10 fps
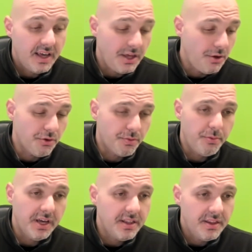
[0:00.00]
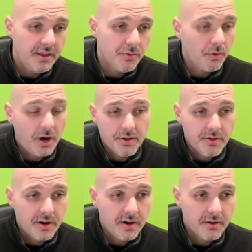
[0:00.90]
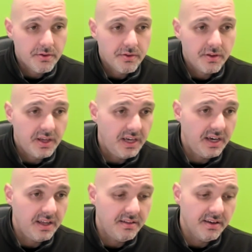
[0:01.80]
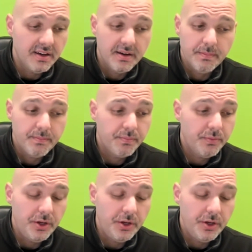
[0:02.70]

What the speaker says: and you just bring in these rock stars, and they